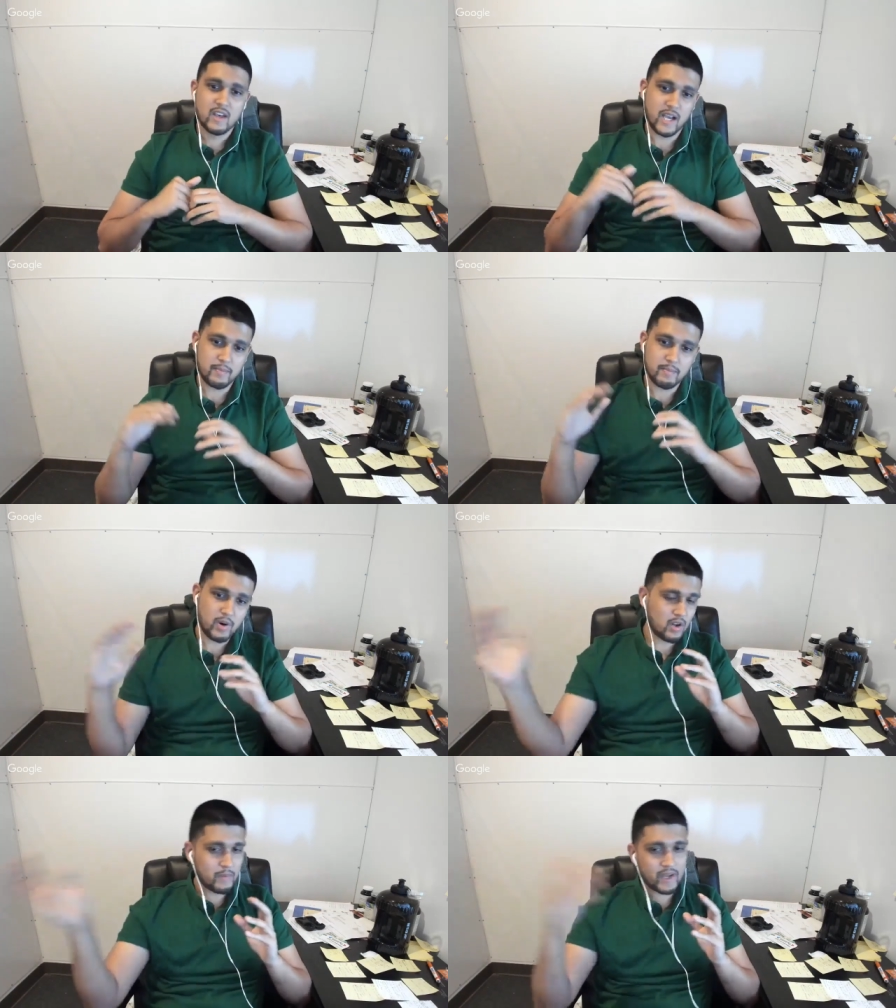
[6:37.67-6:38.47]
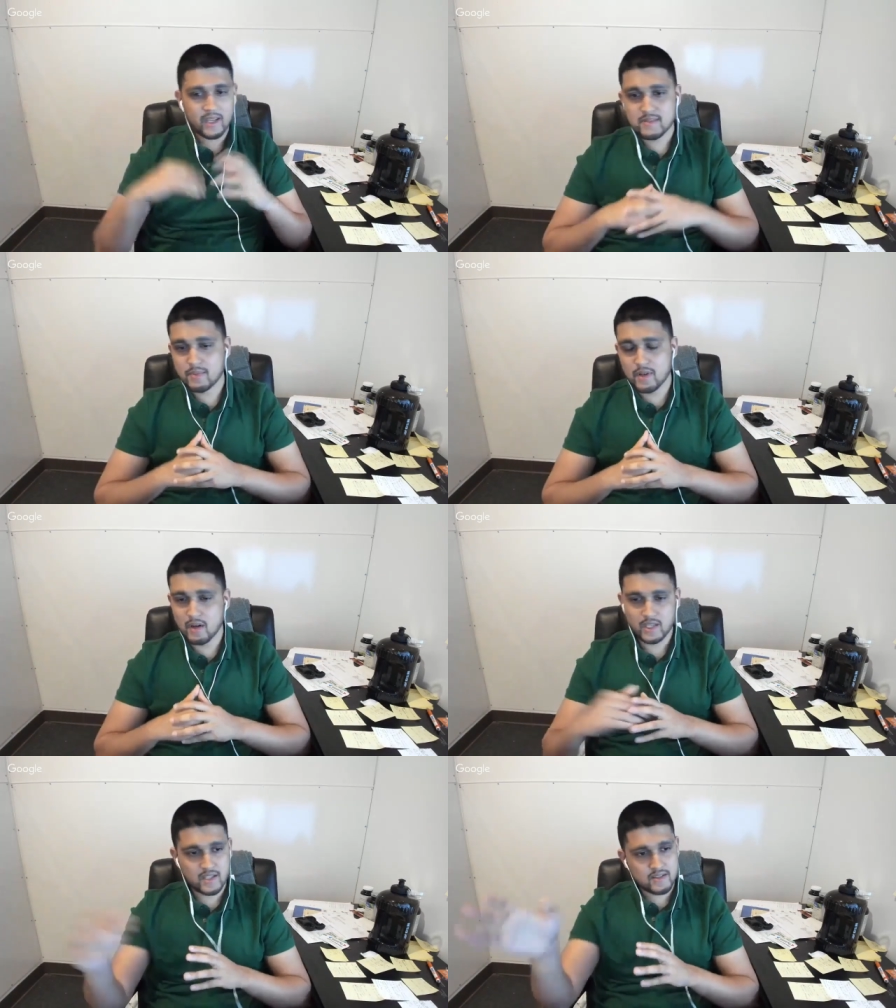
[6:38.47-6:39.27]
I bought all my kids,
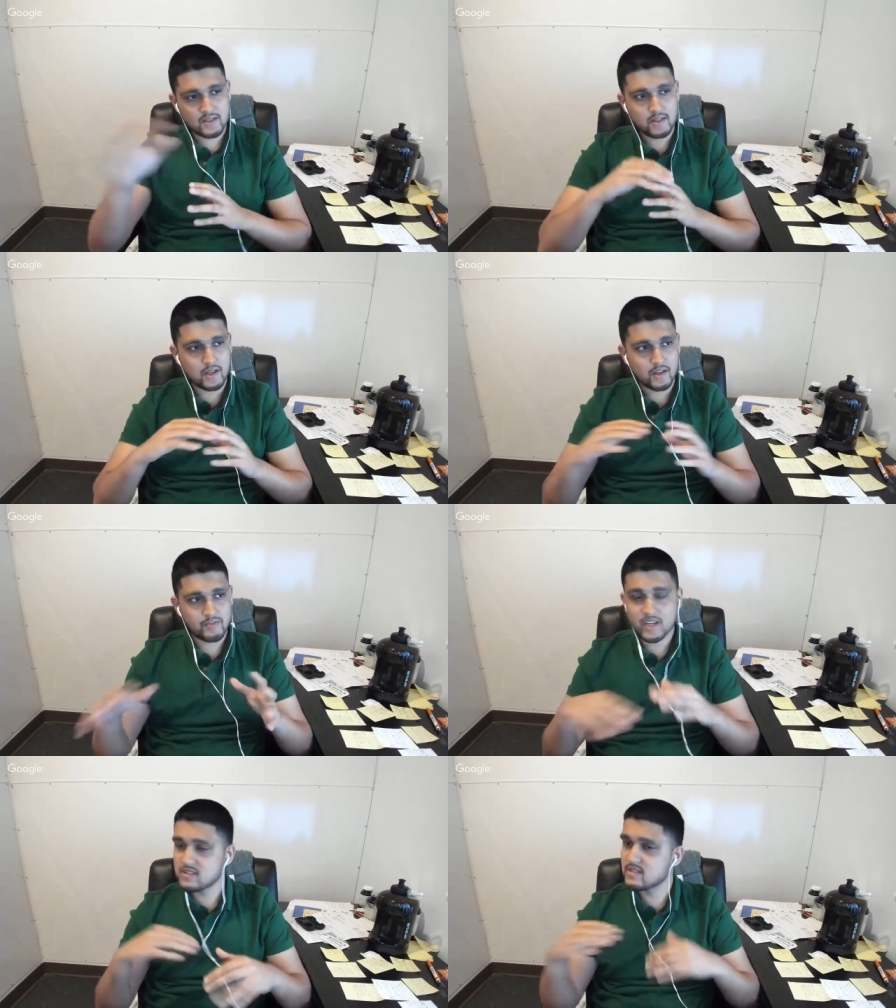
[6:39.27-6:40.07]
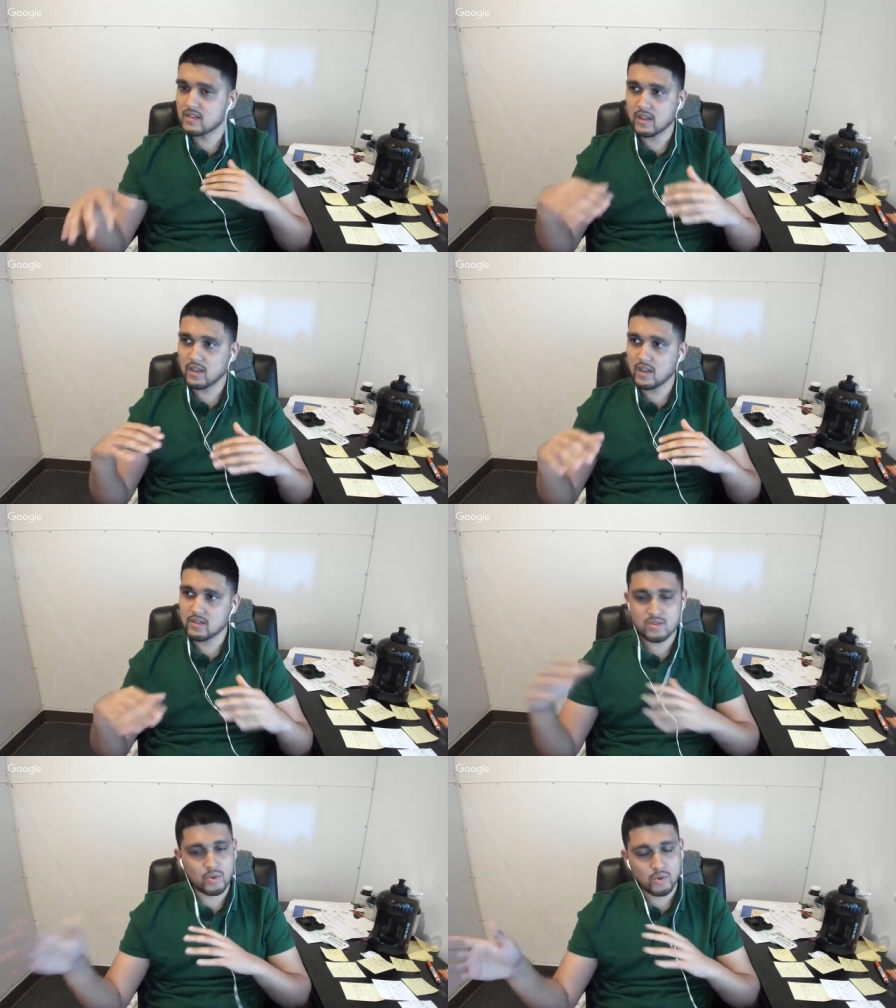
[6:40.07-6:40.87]
all kids and uh, friends
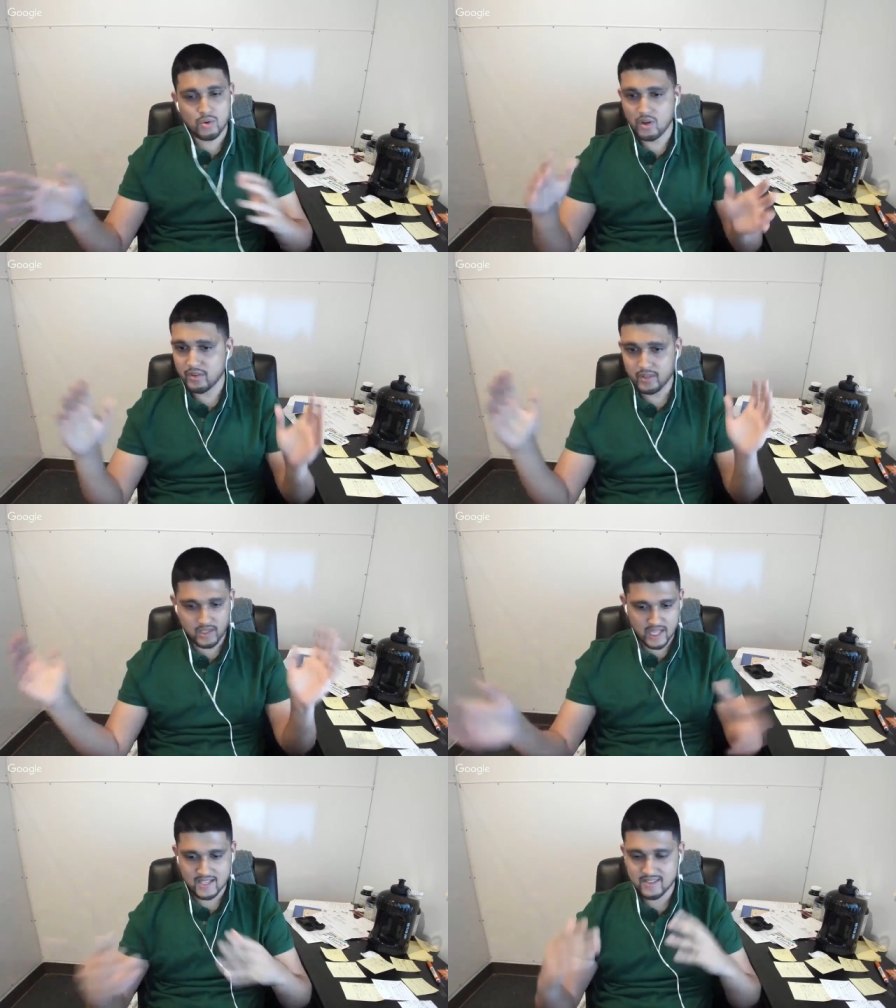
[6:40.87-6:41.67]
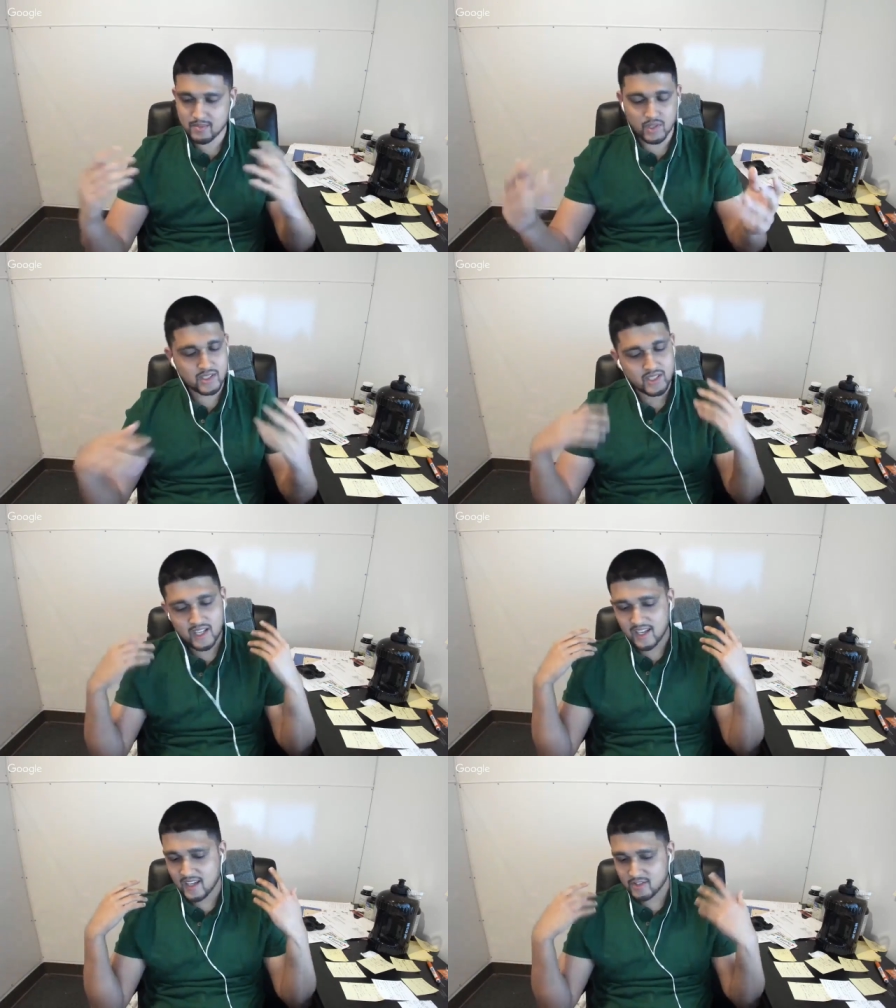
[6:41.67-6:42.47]
in school, all the classes books,
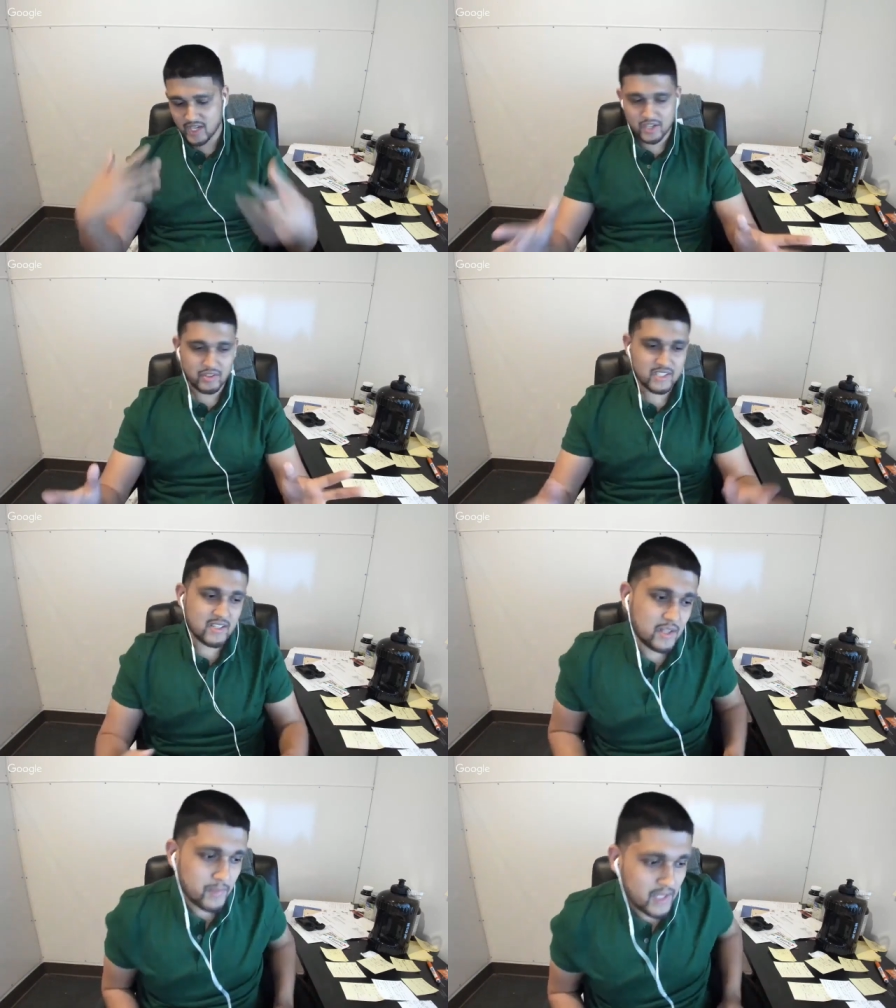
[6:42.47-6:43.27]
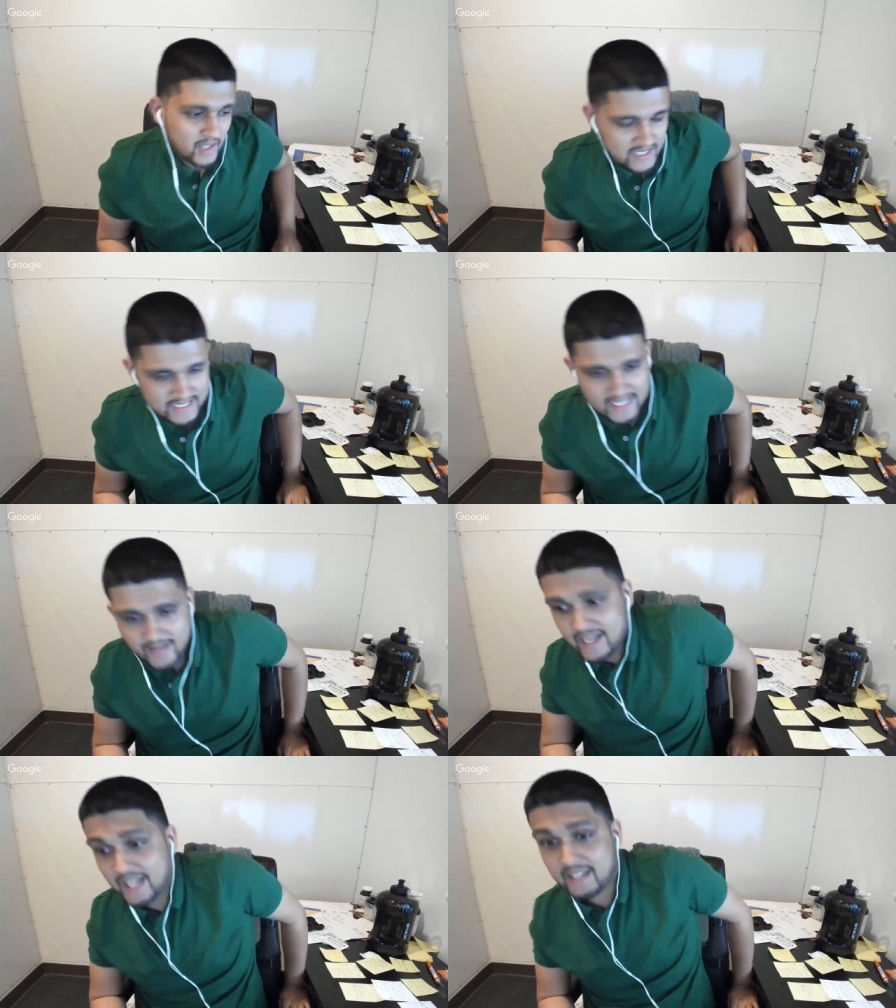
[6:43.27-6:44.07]
try to resell them. And, and that's kind of
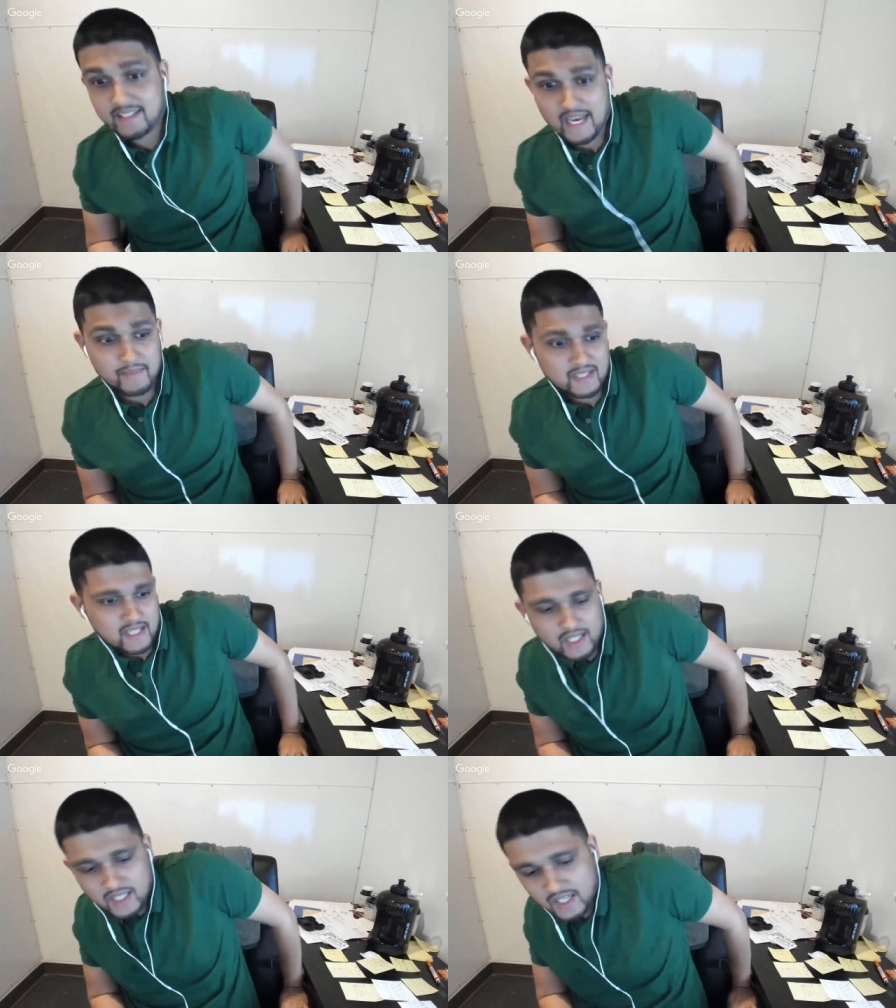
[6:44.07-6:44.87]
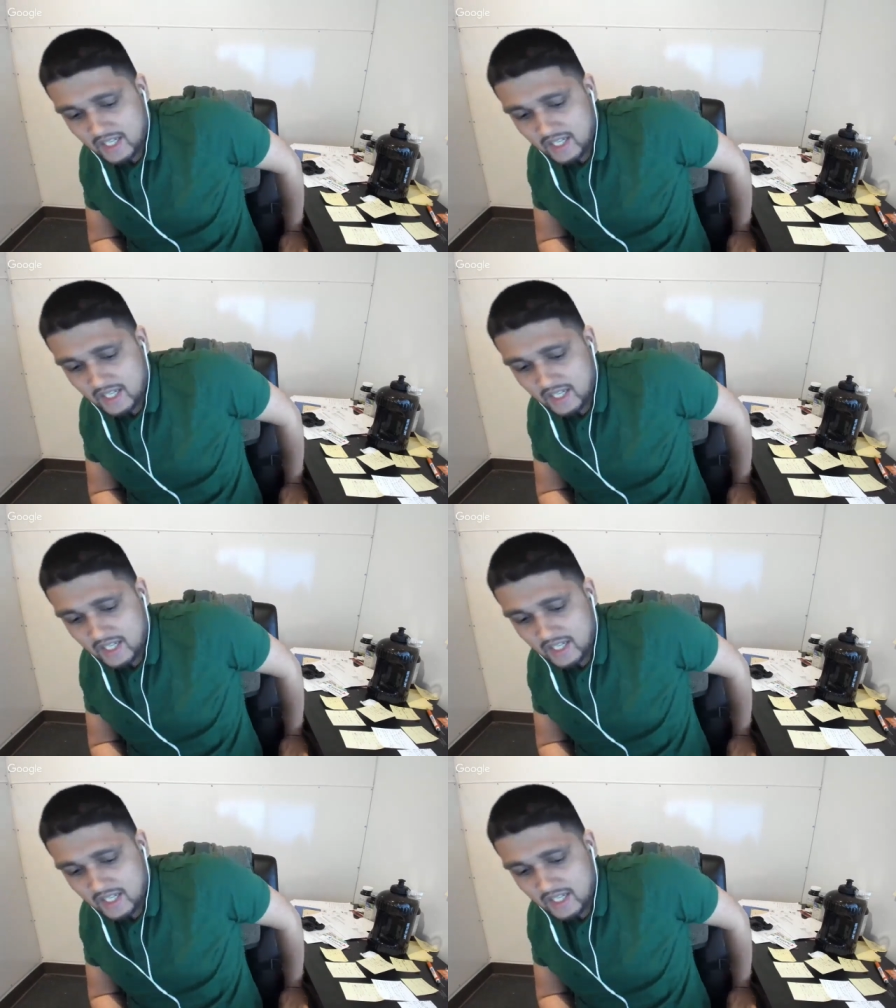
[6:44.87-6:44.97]
how I got into Amazon.